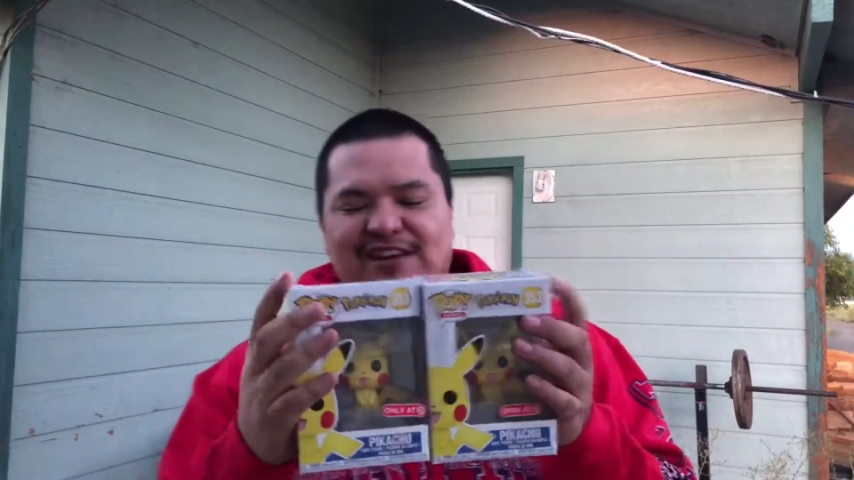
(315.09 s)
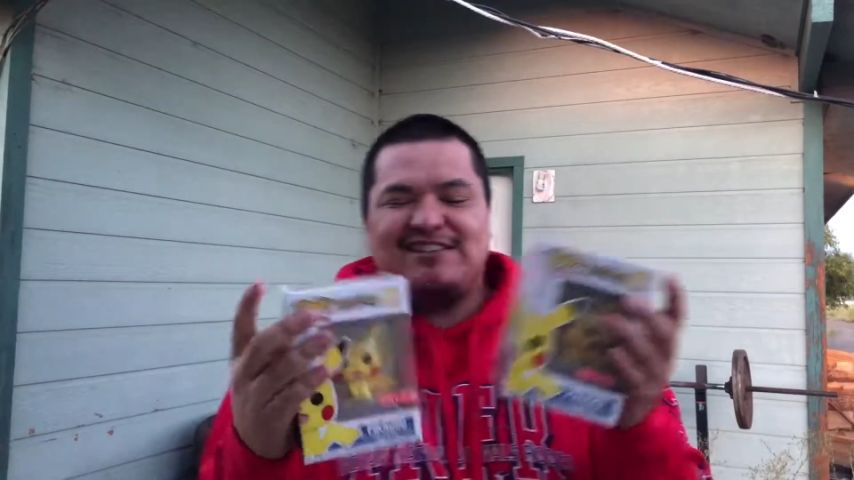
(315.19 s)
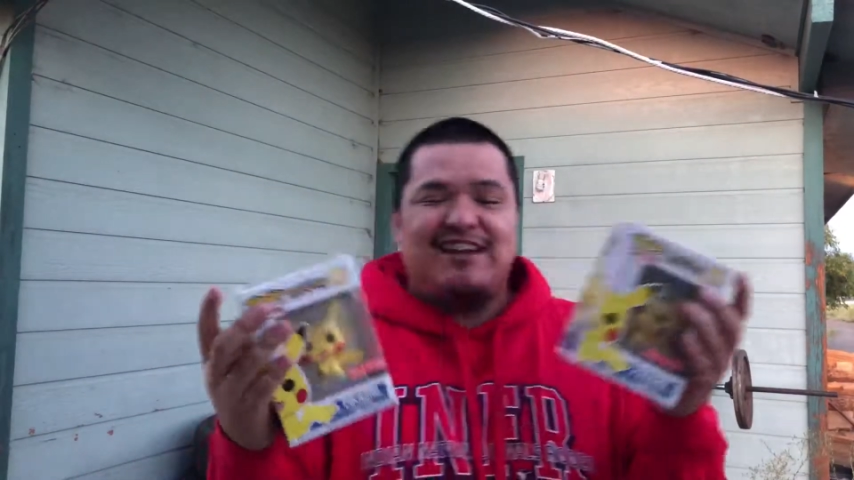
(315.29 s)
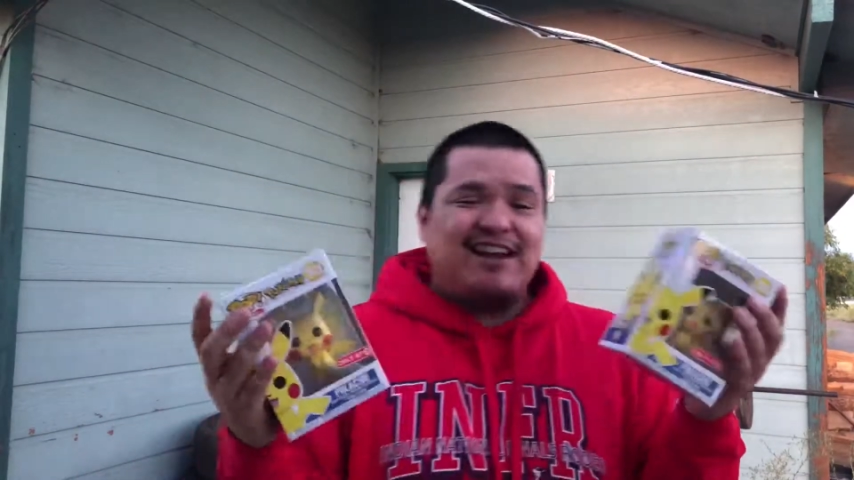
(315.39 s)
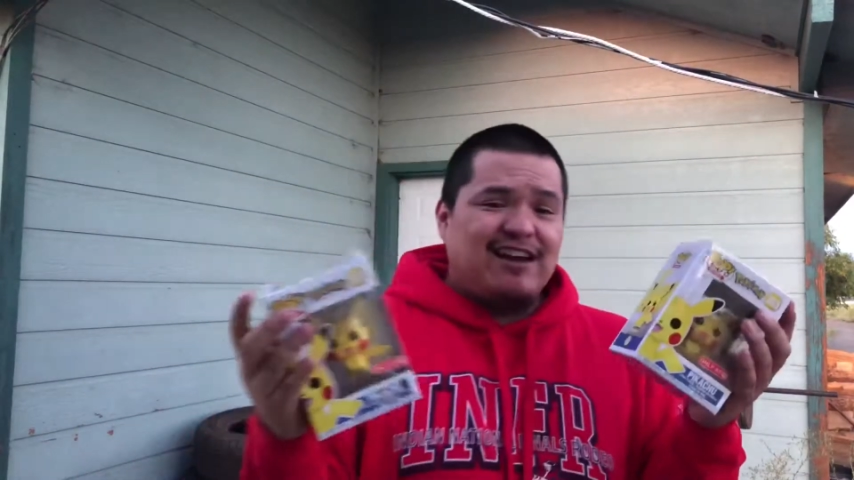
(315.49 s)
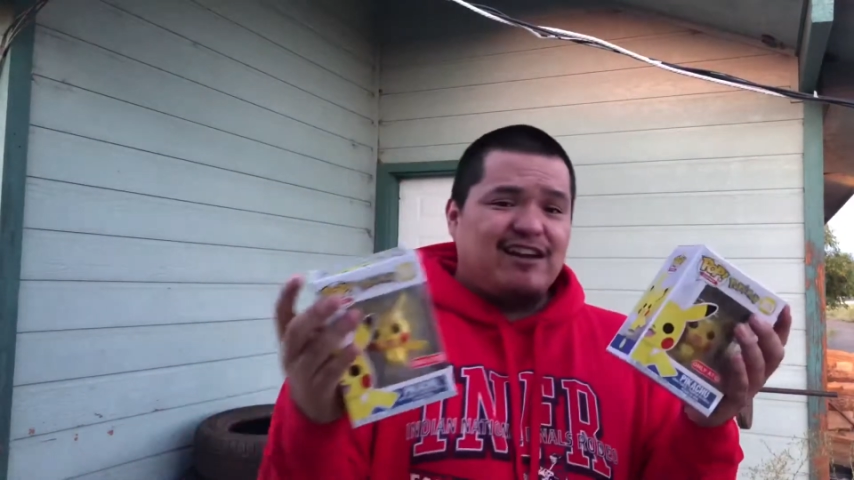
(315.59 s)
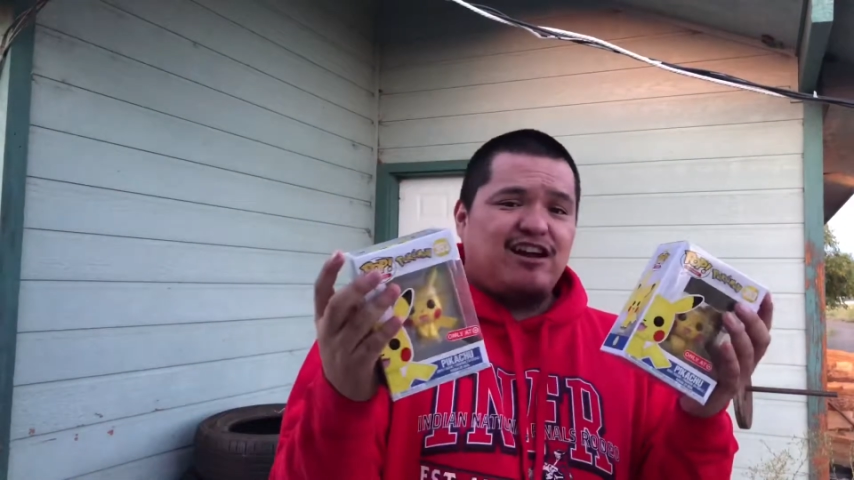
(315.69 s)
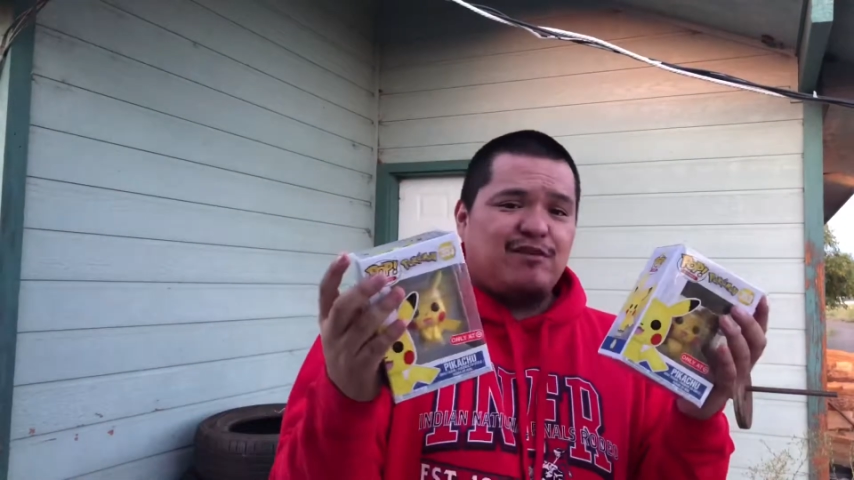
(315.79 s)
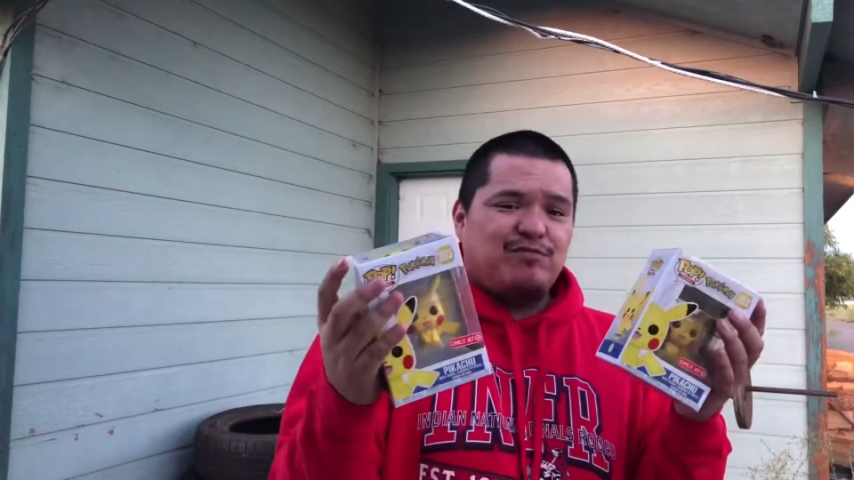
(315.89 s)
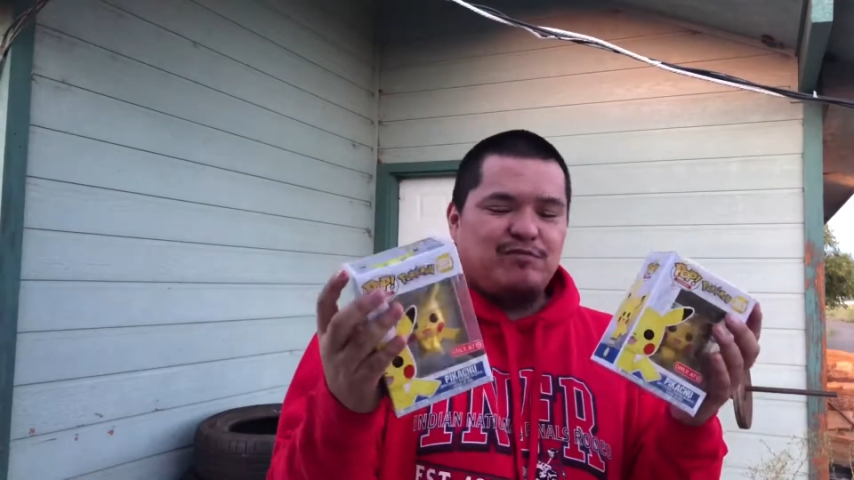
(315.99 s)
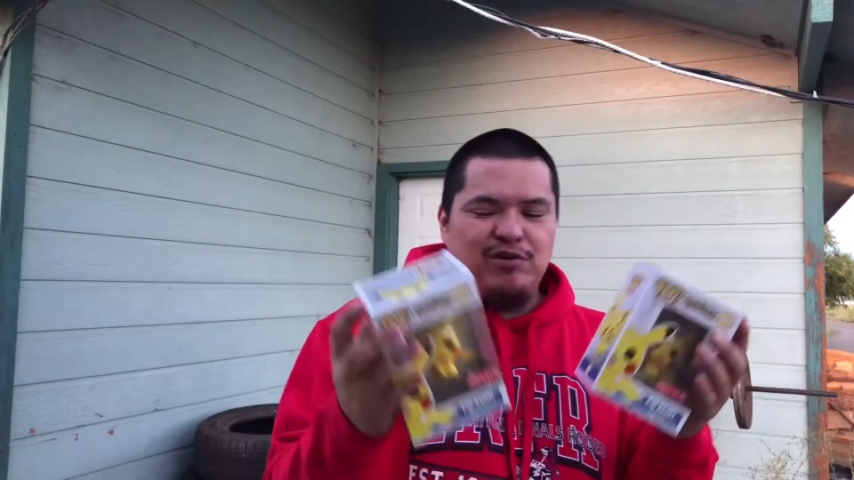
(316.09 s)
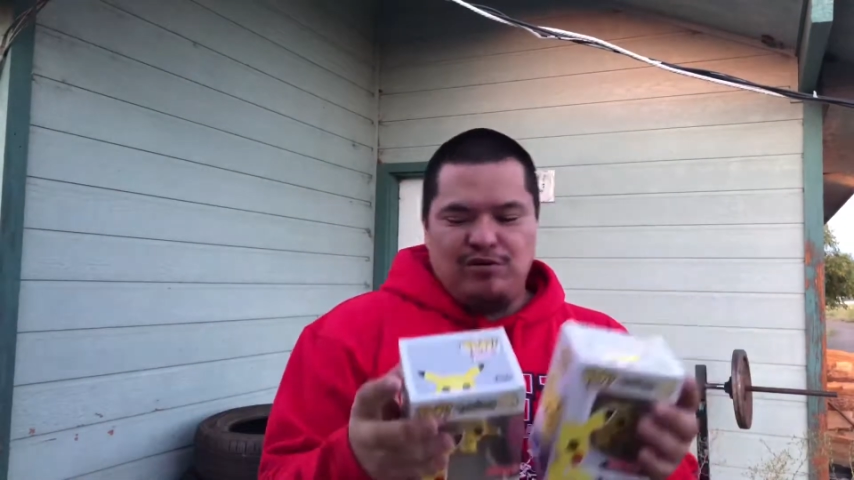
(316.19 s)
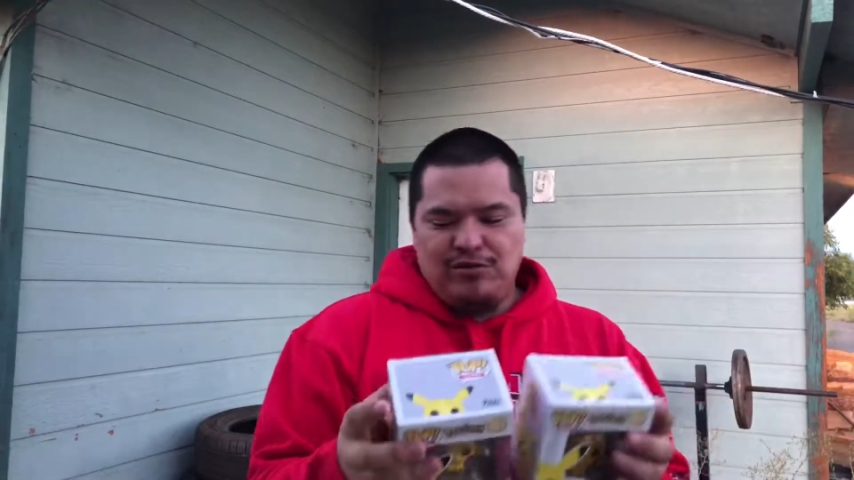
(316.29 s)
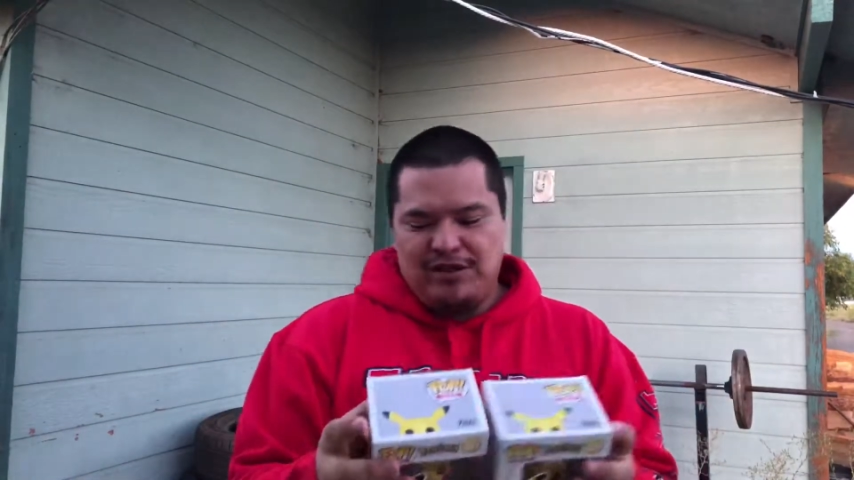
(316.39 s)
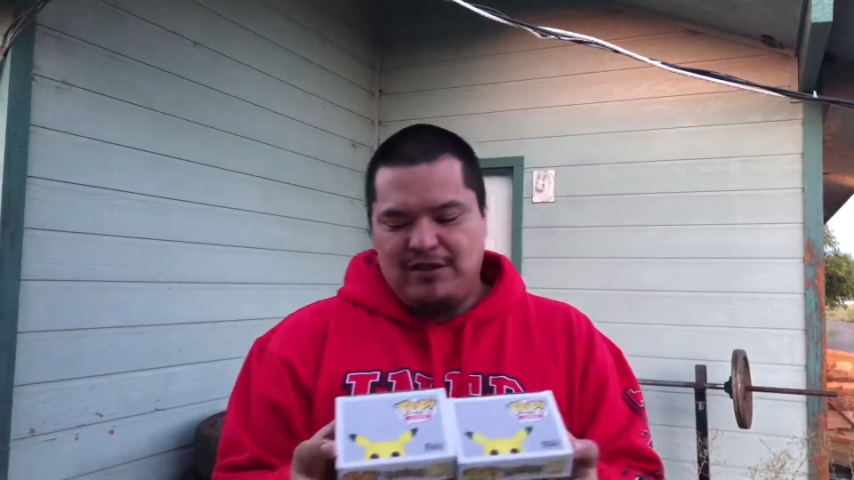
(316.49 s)
And I was like, I got to cop them
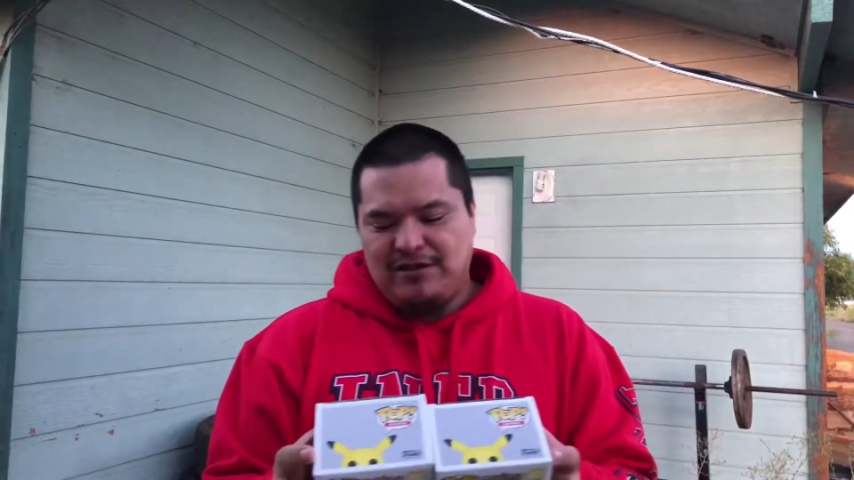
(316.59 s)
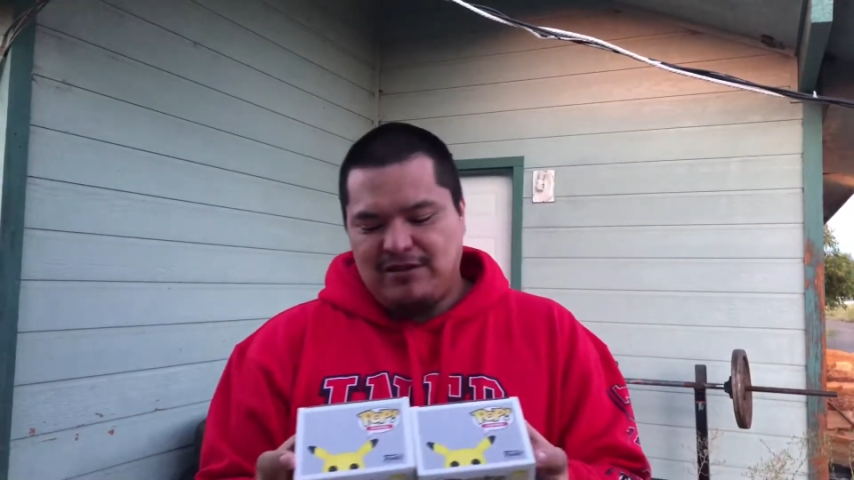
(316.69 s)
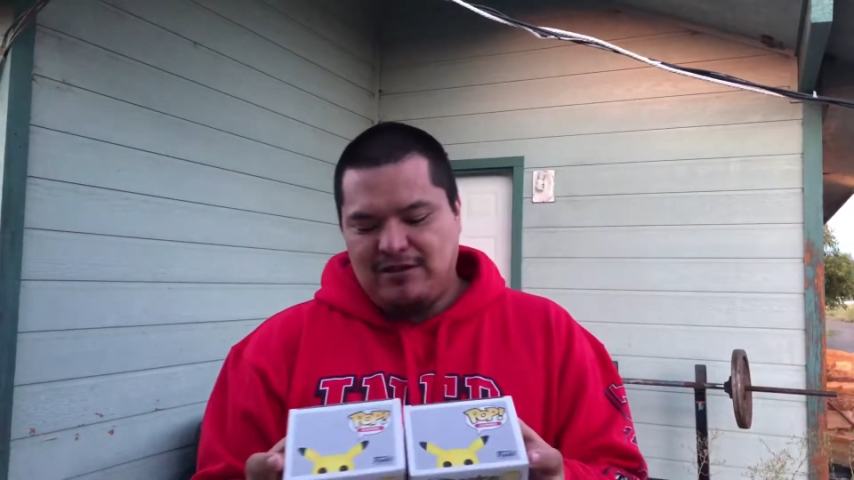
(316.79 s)
both.